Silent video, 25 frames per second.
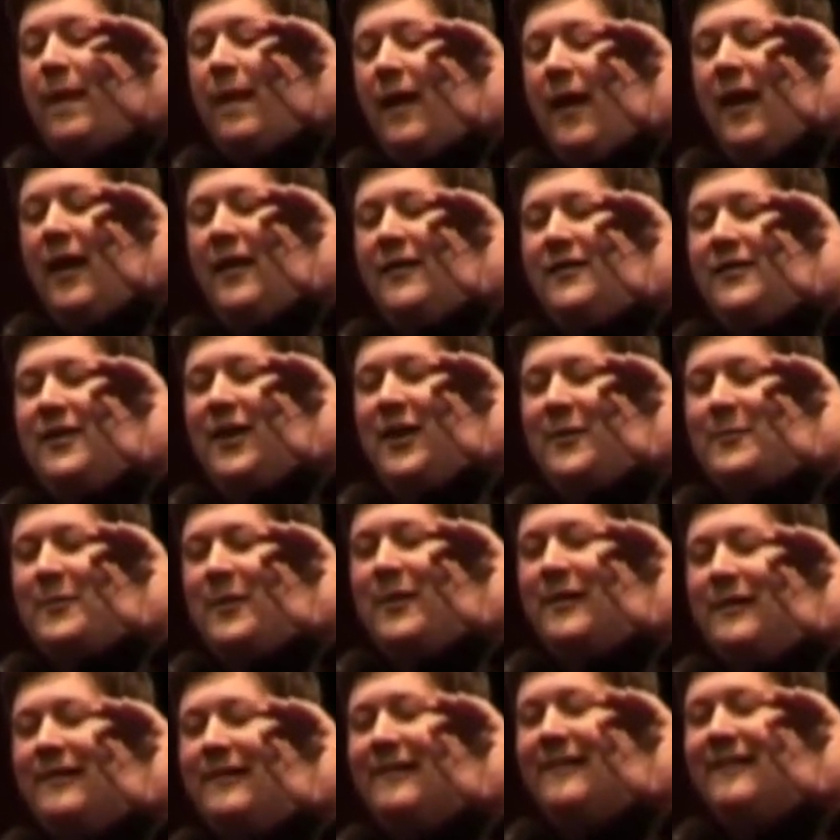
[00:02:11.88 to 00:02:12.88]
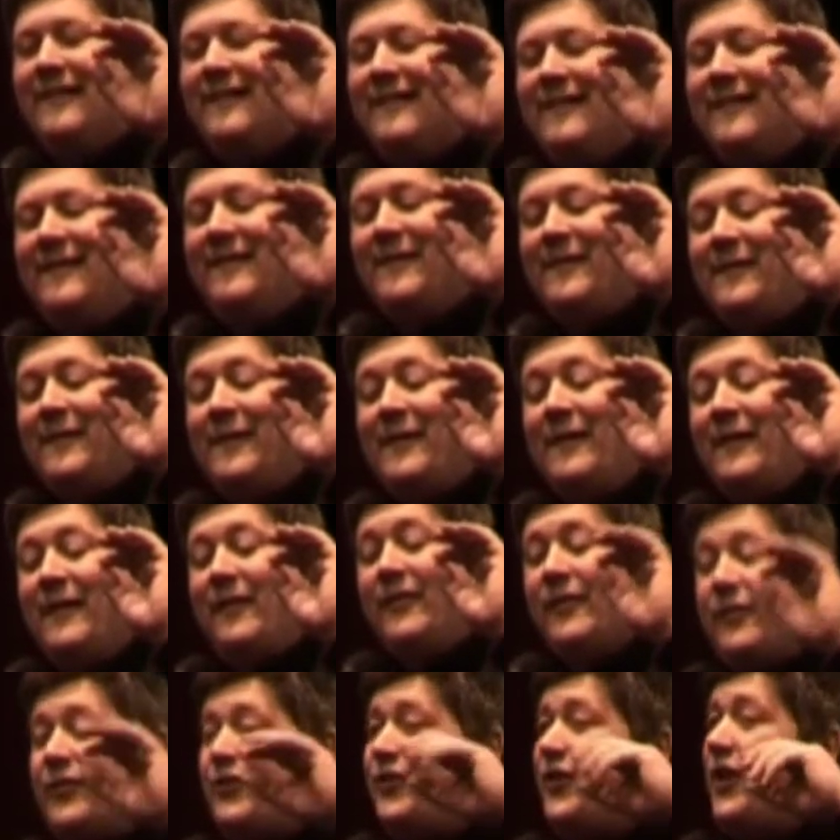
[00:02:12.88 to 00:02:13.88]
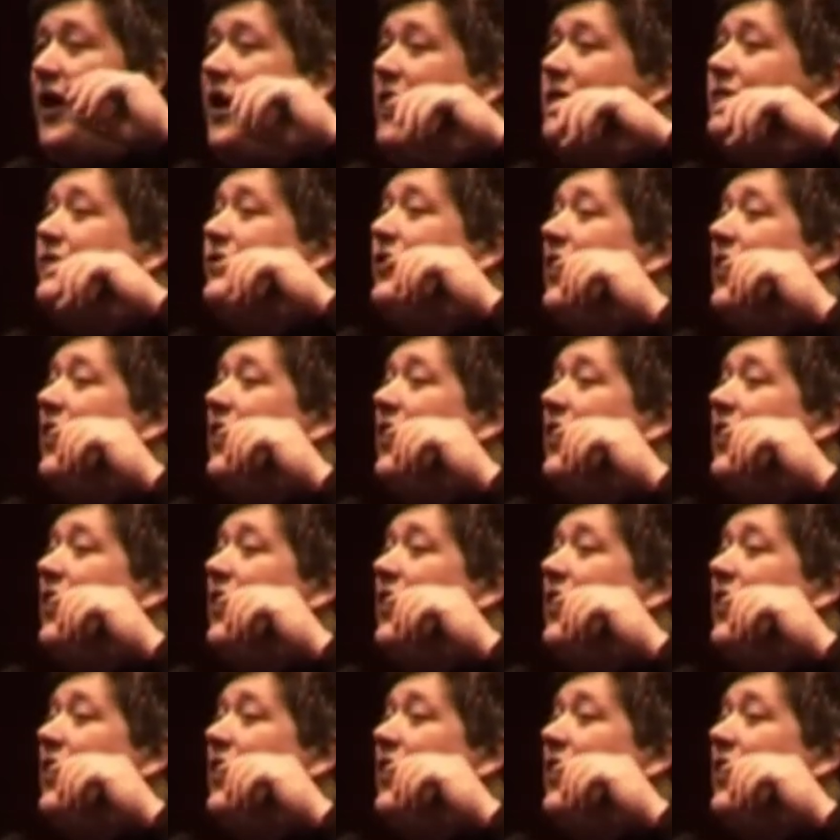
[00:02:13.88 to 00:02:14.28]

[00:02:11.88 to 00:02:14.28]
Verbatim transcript: And um, the third